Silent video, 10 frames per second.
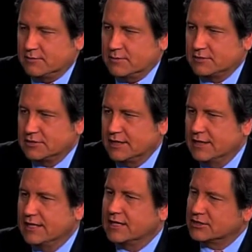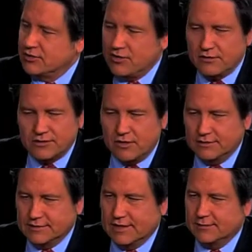People say, because you hear this
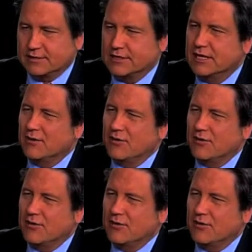all the time, they say,